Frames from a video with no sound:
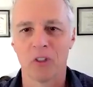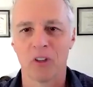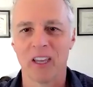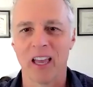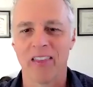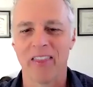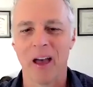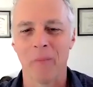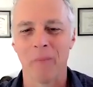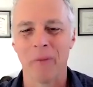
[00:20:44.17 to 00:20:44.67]
So
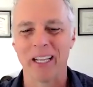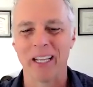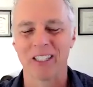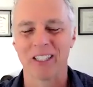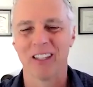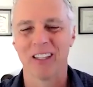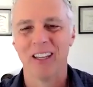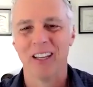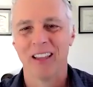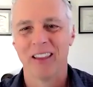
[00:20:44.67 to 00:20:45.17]
yeah, that
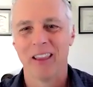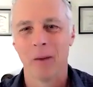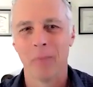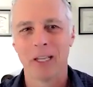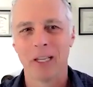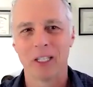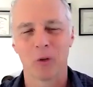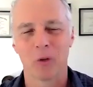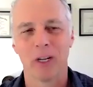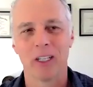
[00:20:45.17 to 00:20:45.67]

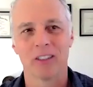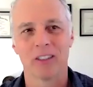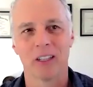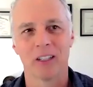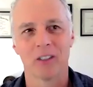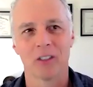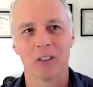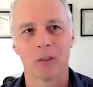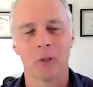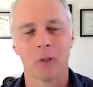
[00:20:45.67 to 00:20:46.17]
makes great
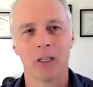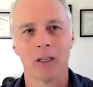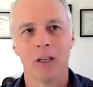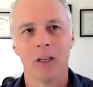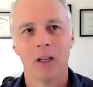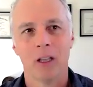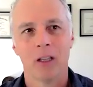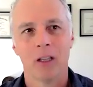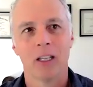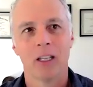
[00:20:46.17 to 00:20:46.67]
sense to me.